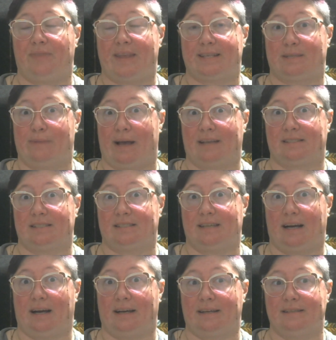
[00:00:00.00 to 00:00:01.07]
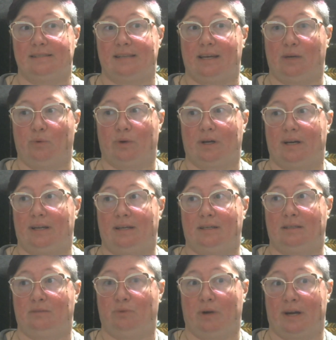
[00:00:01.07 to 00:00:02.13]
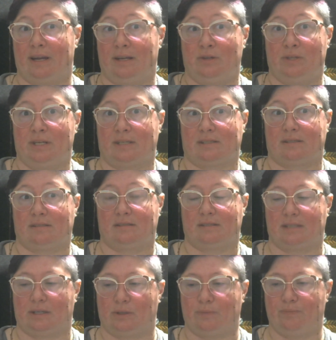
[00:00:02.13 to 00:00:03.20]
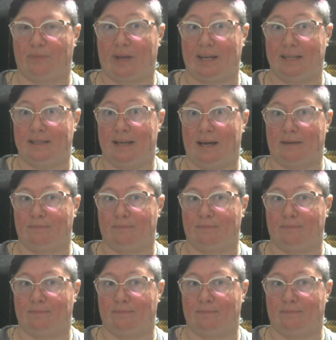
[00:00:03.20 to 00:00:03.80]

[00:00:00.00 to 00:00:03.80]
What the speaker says: some acid dyes, and we're gonna do this. So I did that.